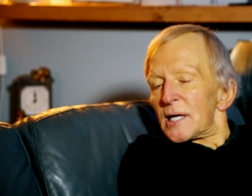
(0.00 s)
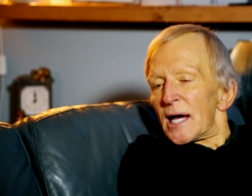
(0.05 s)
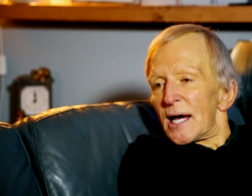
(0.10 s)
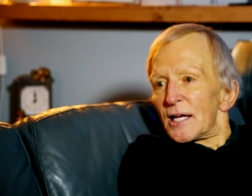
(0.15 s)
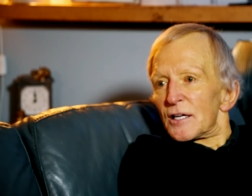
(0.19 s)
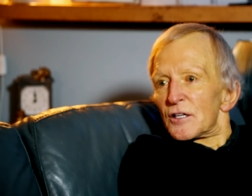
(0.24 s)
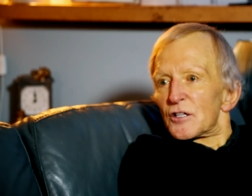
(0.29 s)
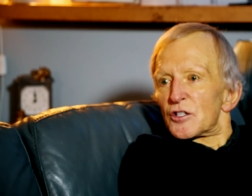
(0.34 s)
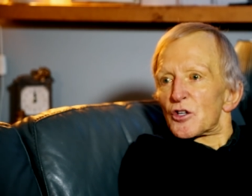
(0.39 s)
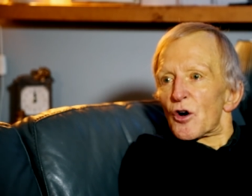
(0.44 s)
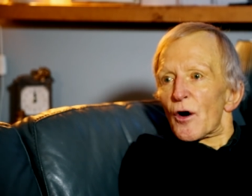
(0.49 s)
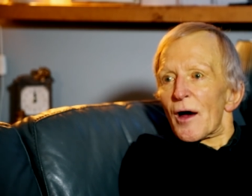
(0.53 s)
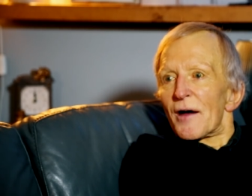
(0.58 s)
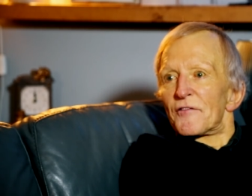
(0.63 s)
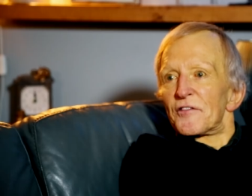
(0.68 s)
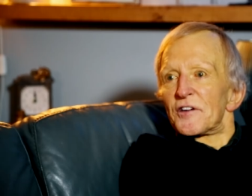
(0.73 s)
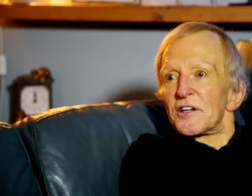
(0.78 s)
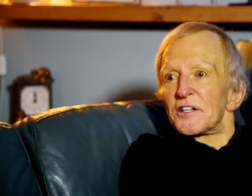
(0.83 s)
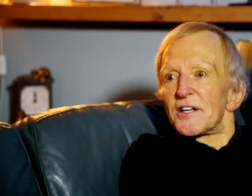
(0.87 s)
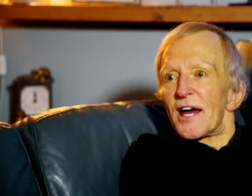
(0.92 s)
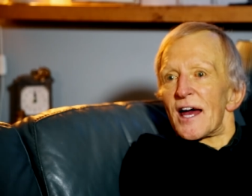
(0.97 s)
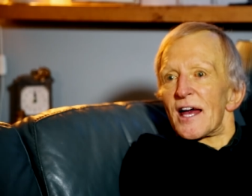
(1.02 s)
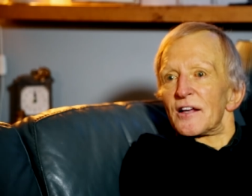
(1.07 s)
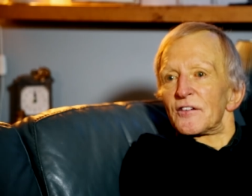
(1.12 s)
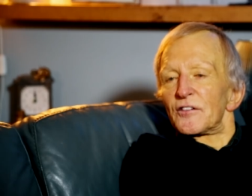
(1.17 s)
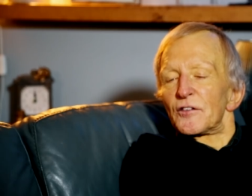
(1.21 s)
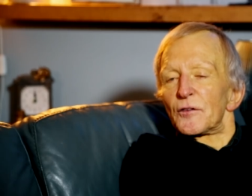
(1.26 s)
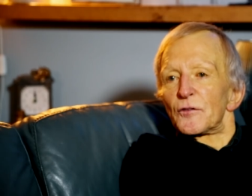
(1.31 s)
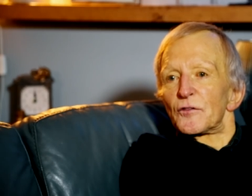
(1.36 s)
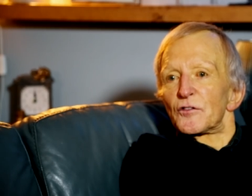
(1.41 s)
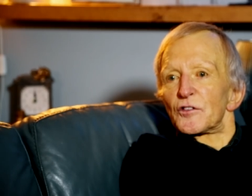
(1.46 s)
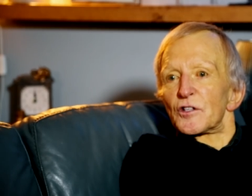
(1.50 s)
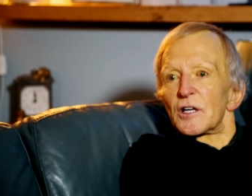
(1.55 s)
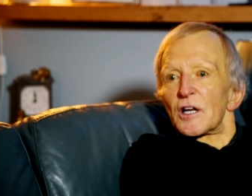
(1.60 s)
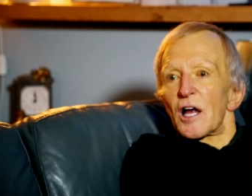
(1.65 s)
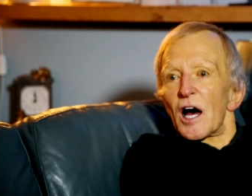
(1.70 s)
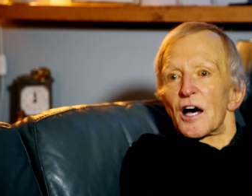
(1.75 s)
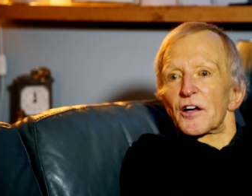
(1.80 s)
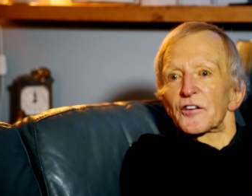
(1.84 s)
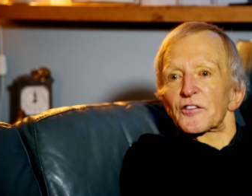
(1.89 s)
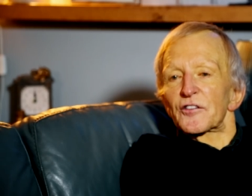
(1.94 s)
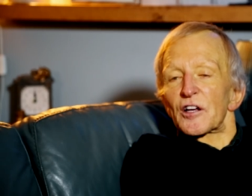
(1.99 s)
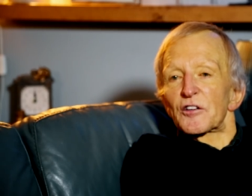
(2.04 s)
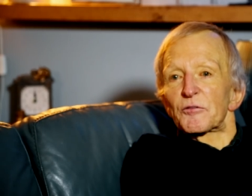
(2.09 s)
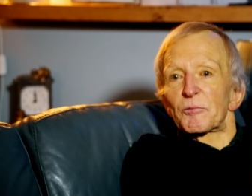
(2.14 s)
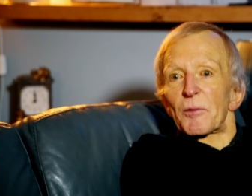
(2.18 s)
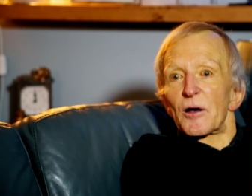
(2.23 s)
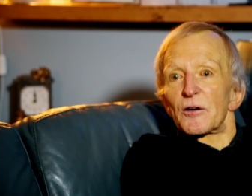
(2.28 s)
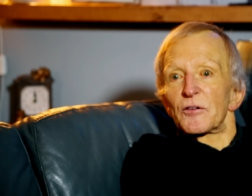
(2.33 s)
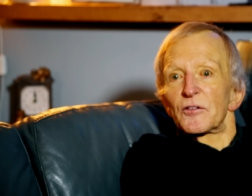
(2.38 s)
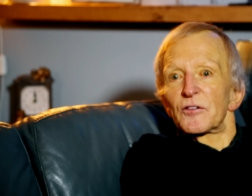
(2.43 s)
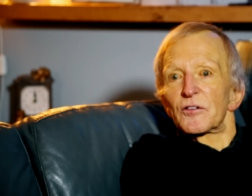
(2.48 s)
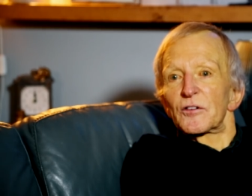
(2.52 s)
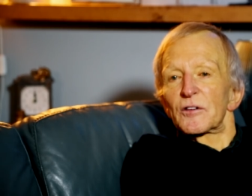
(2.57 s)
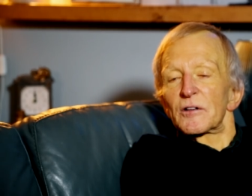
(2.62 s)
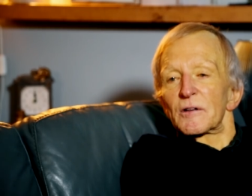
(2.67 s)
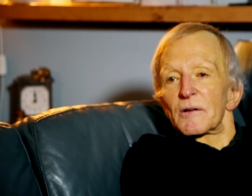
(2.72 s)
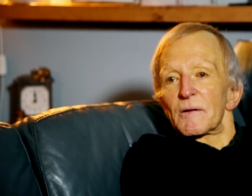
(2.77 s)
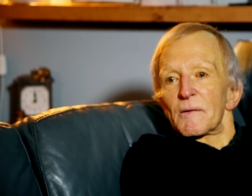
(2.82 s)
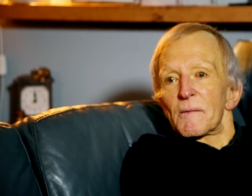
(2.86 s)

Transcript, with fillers: Yeah, enjoy every day as it was your last, I suppose.